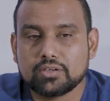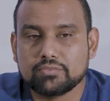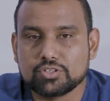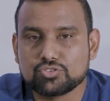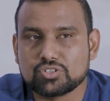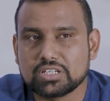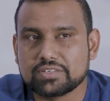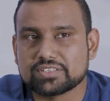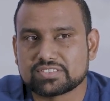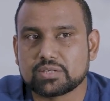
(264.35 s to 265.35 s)
We used to
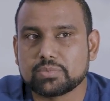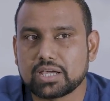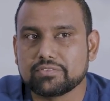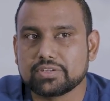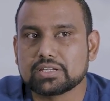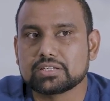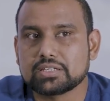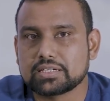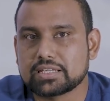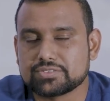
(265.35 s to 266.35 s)
leave the same IV
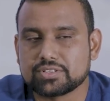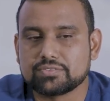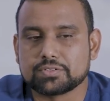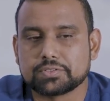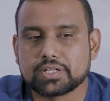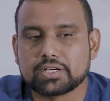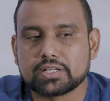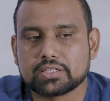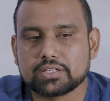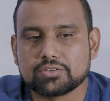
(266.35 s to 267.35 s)
until it gets infiltrated,
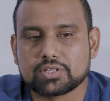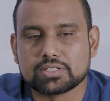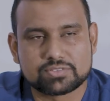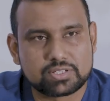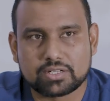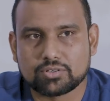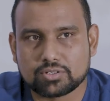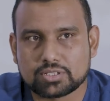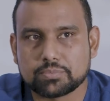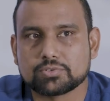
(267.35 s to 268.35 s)
and then you just get
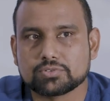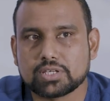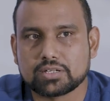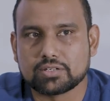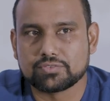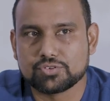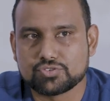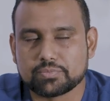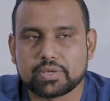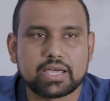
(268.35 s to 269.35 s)
hooked up to that
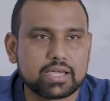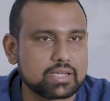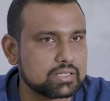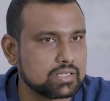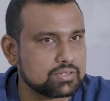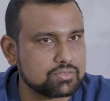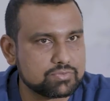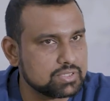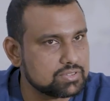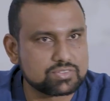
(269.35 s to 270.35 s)
infusion bag, and
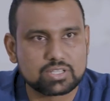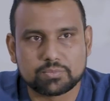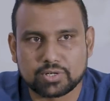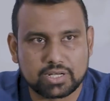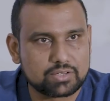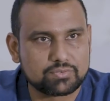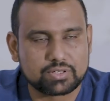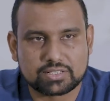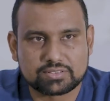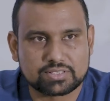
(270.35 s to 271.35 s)
then we just keep running it for
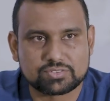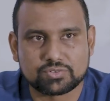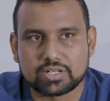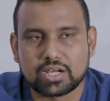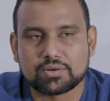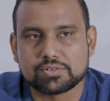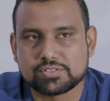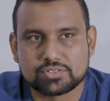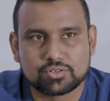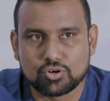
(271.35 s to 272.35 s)
next 6 to 8
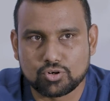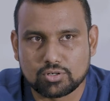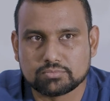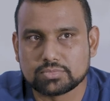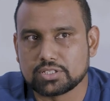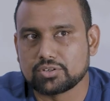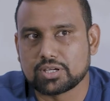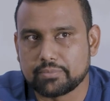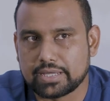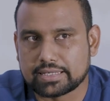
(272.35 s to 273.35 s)
hours. You go home, and then you
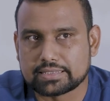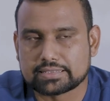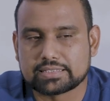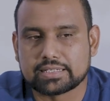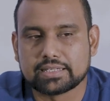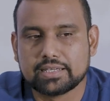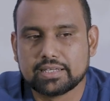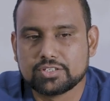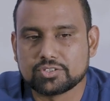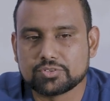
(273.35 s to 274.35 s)
come back next day.
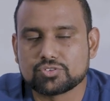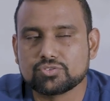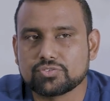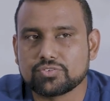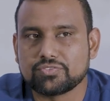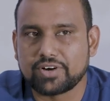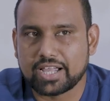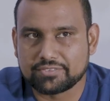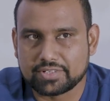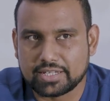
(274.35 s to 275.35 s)
So we used to do for
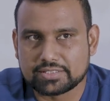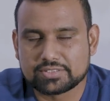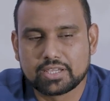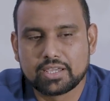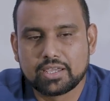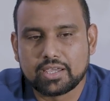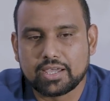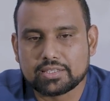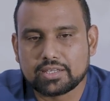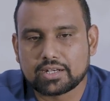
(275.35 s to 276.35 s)
5 days,
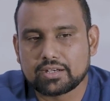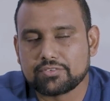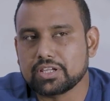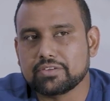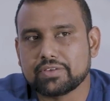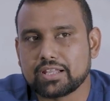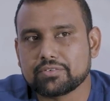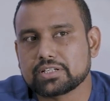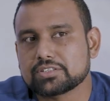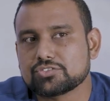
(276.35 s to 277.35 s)
and then
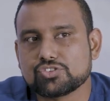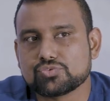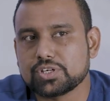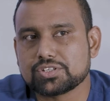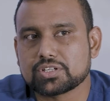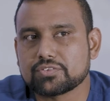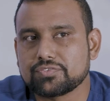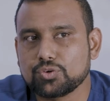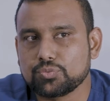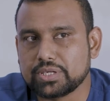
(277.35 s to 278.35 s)
reevaluate the situation in a
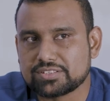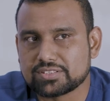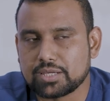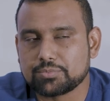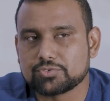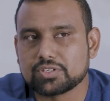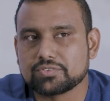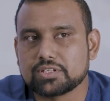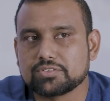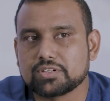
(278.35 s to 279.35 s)
few weeks' time to see if
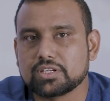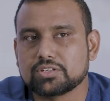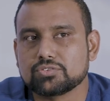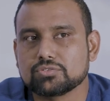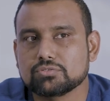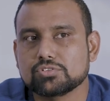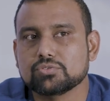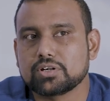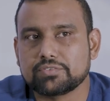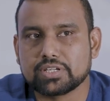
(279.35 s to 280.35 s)
there is a need to
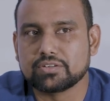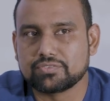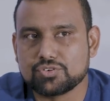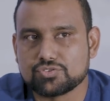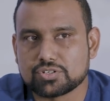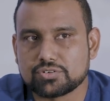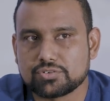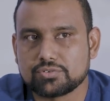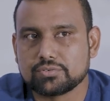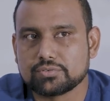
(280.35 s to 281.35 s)
do a reinfusion
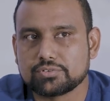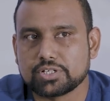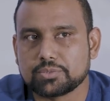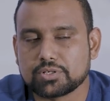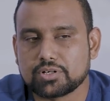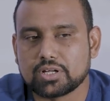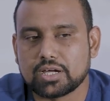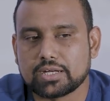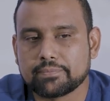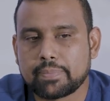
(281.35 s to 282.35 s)
treatment or
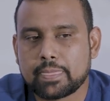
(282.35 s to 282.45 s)
not.